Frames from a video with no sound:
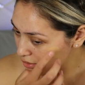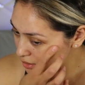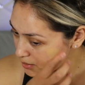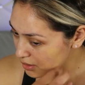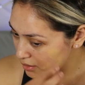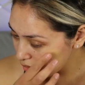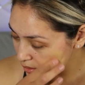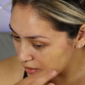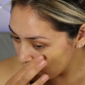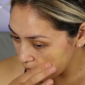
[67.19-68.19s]
claims that
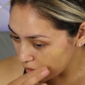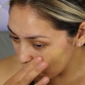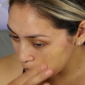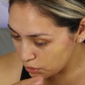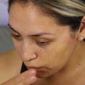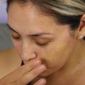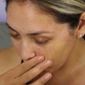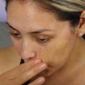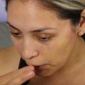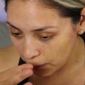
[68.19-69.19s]
it's medium to
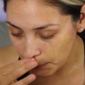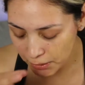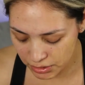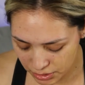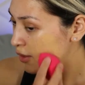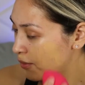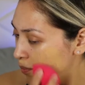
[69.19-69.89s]
full coverage.